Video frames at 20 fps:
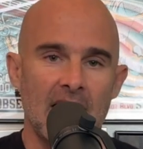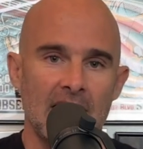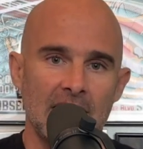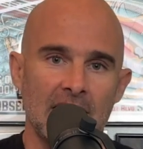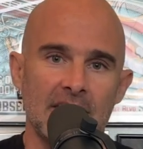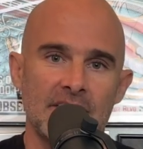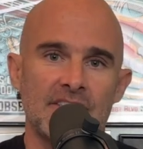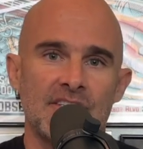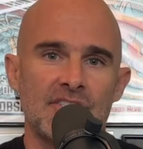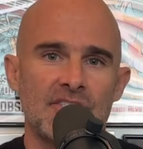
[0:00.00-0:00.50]
I
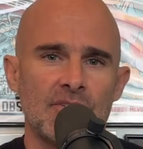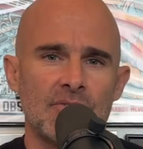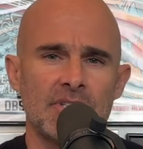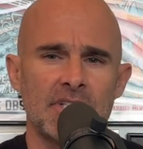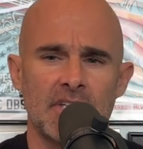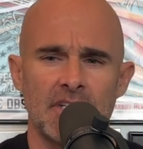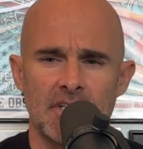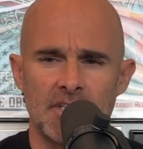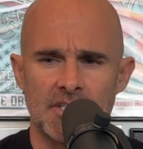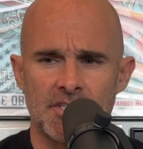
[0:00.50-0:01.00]
like to do at
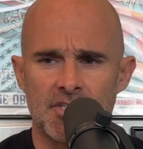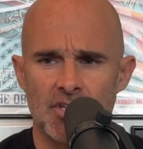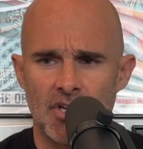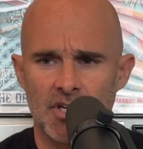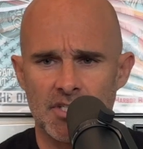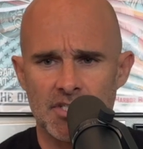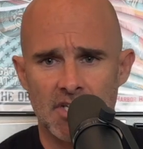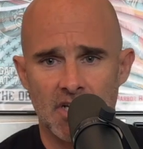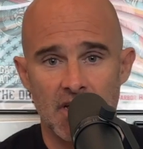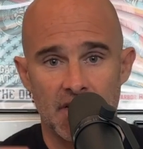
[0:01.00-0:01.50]
the end of the
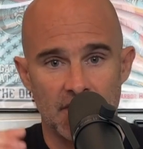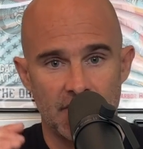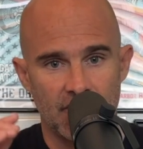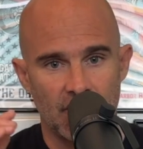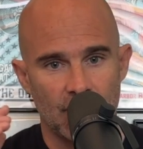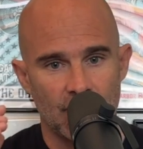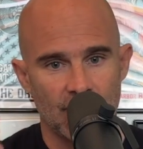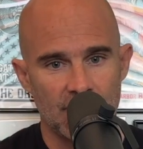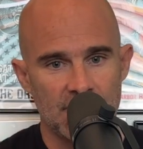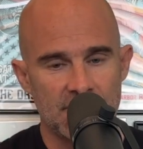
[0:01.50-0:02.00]
song to kind of
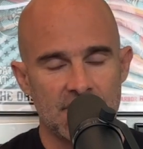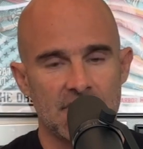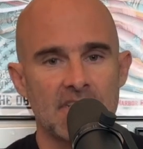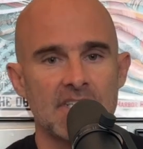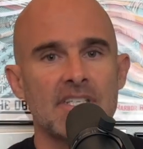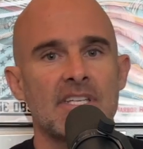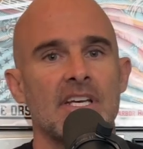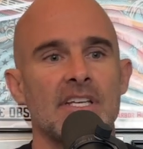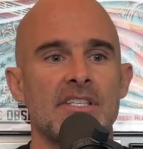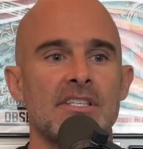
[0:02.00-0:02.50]
increase the
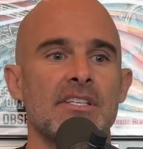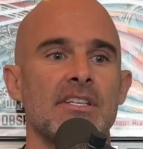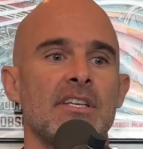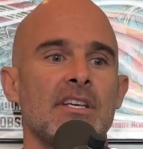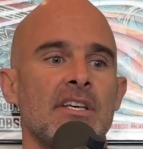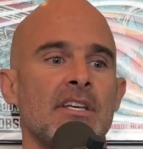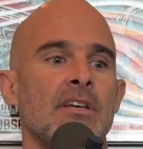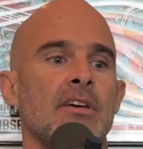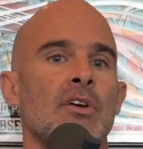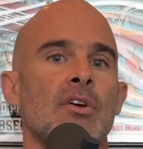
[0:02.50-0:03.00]

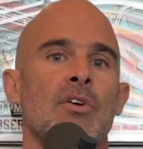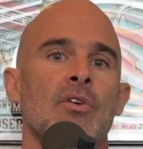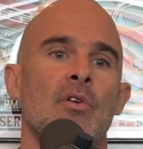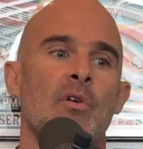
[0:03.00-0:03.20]
intensity